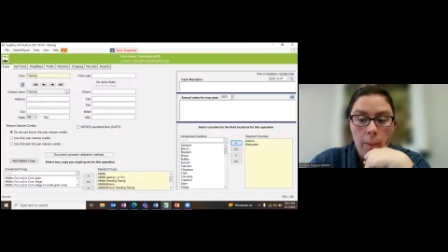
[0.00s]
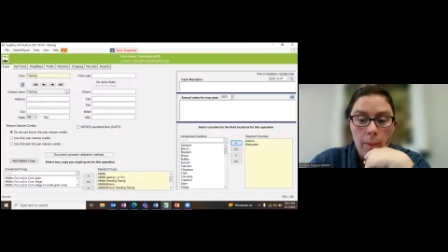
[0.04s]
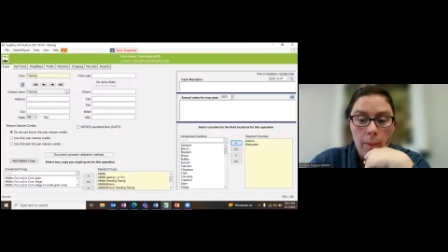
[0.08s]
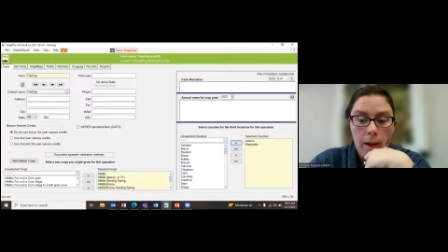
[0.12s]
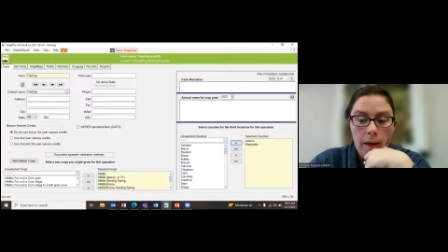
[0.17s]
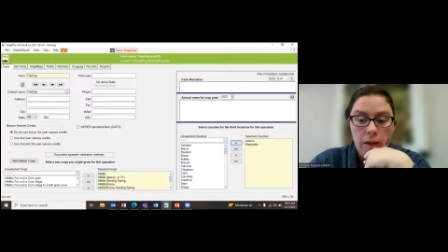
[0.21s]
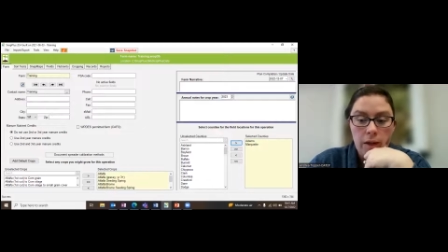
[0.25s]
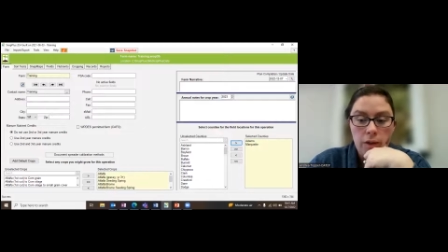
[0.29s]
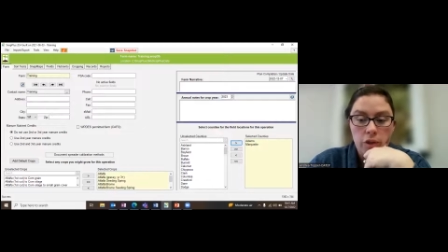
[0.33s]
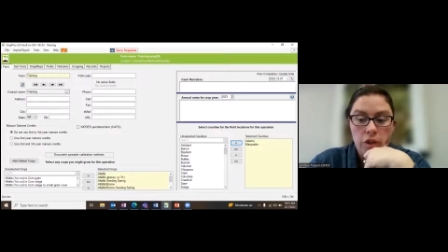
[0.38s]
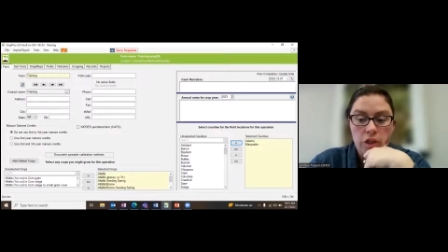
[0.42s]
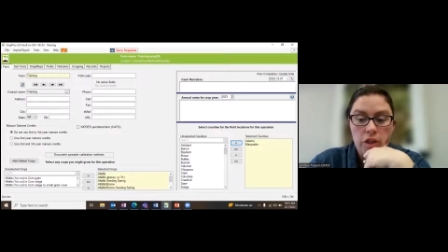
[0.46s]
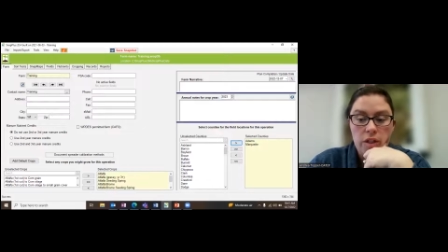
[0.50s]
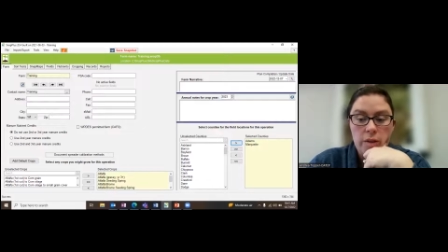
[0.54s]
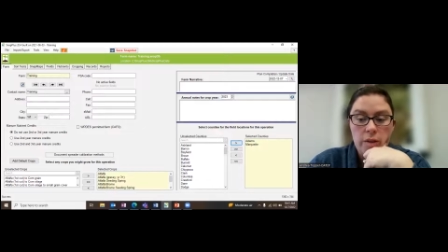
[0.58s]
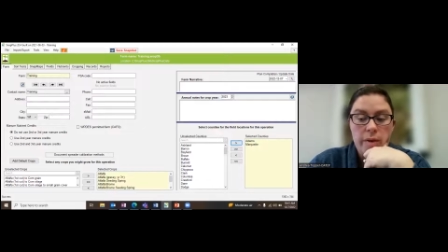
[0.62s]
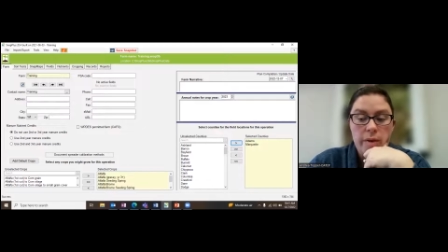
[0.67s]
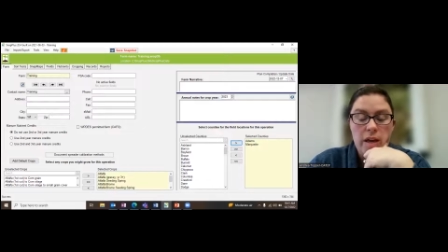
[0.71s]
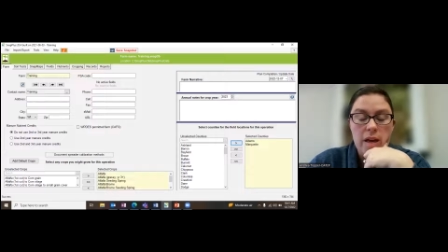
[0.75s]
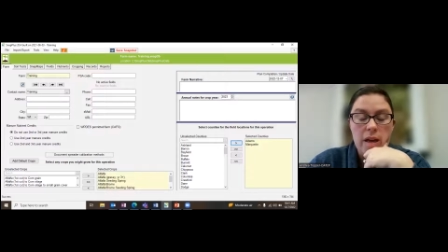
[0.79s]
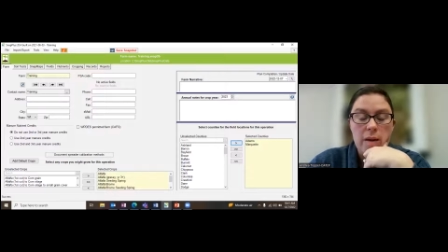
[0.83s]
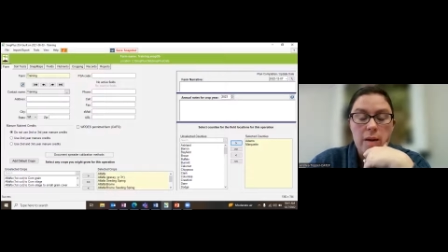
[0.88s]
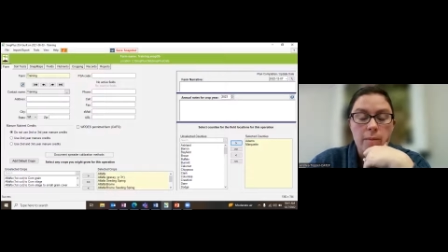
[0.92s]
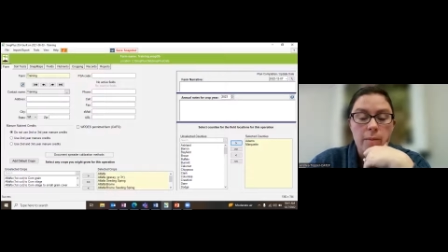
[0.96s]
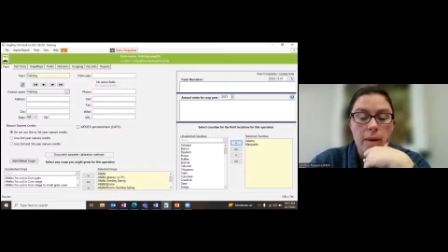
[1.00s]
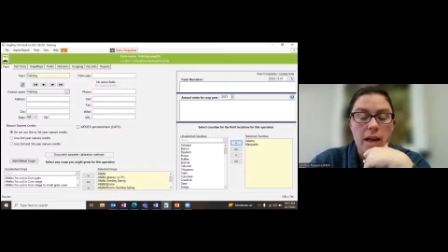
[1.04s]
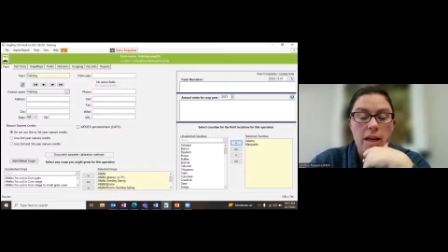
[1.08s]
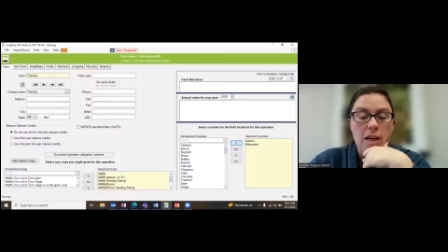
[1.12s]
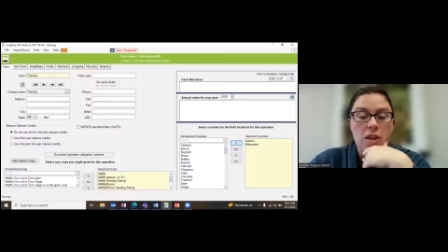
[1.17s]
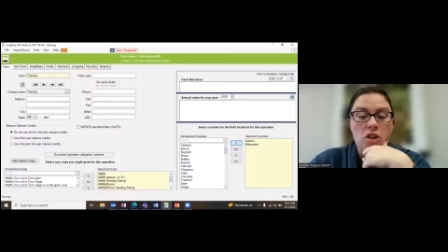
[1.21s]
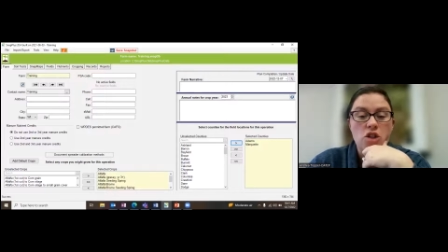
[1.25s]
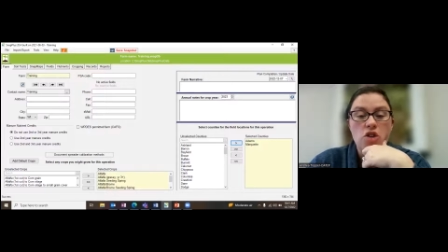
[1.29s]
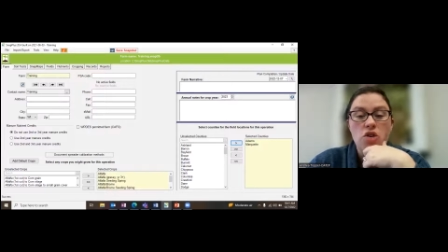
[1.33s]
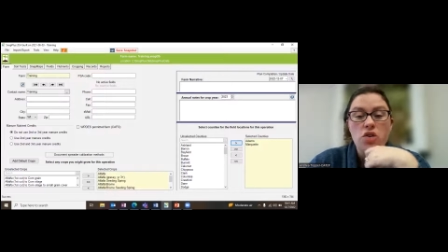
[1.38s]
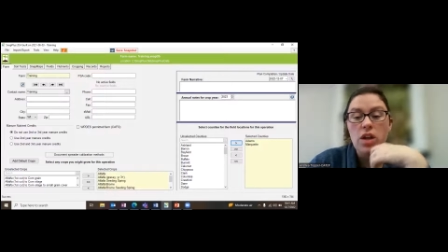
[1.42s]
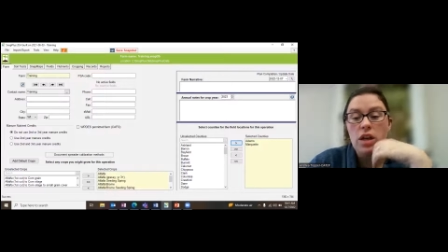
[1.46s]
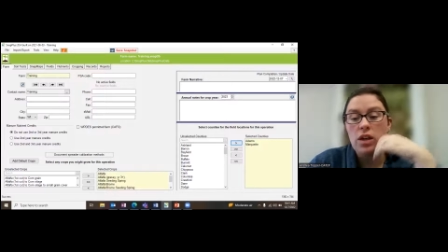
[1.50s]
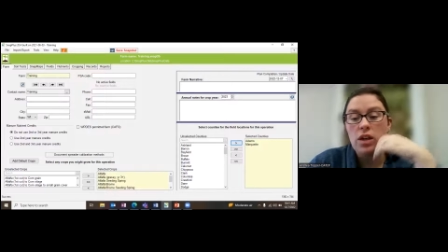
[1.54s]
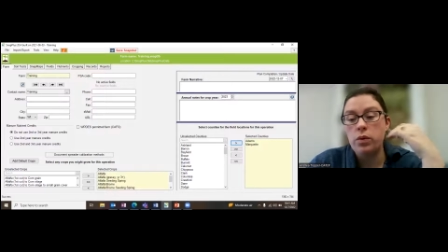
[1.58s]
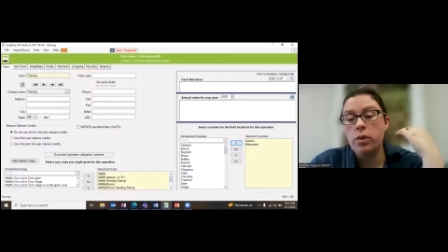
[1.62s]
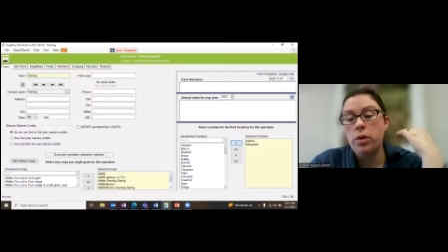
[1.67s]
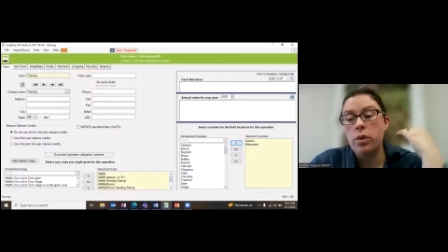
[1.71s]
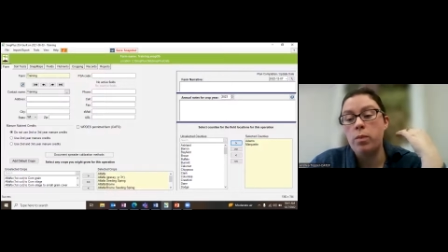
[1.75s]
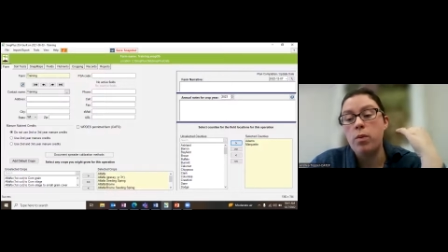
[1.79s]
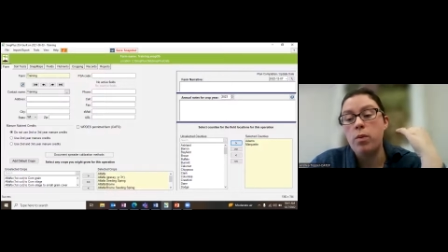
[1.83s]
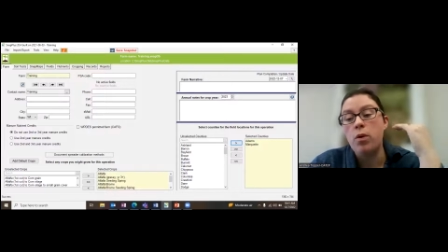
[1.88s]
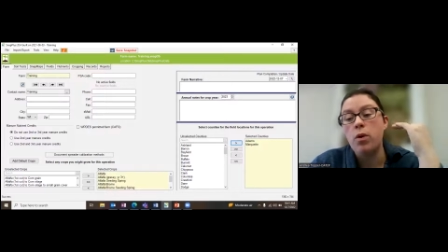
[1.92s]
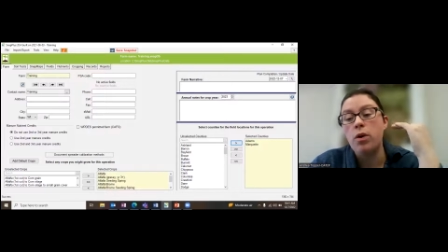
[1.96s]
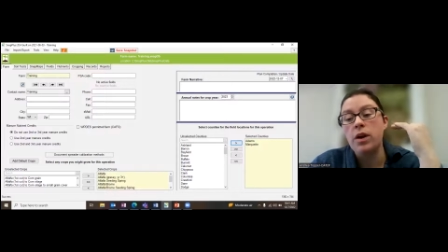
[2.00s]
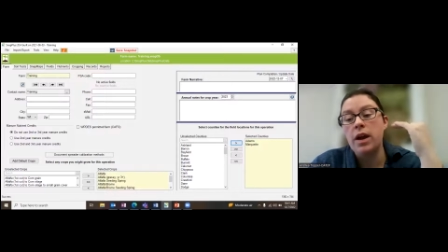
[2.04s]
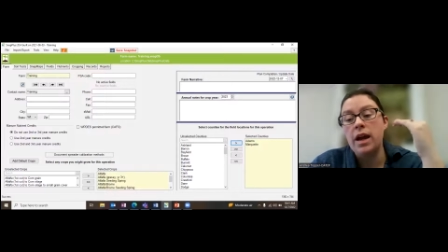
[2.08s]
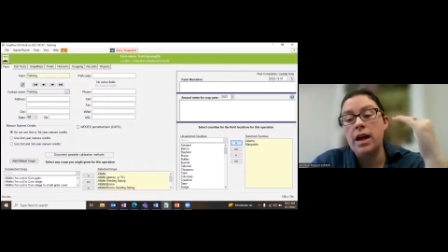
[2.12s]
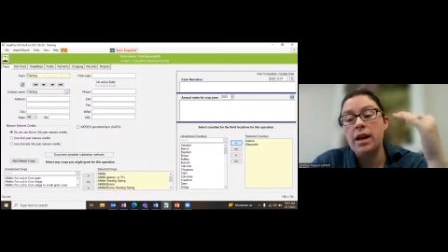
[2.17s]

It'll just be making sure that you report